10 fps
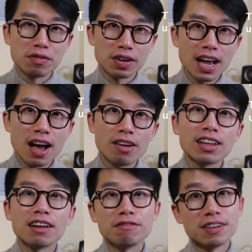of account
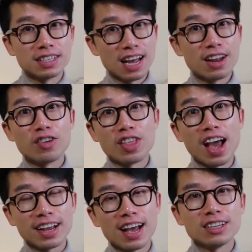that fits under
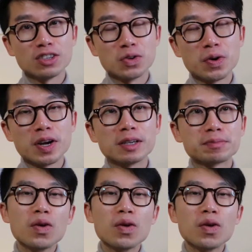that category.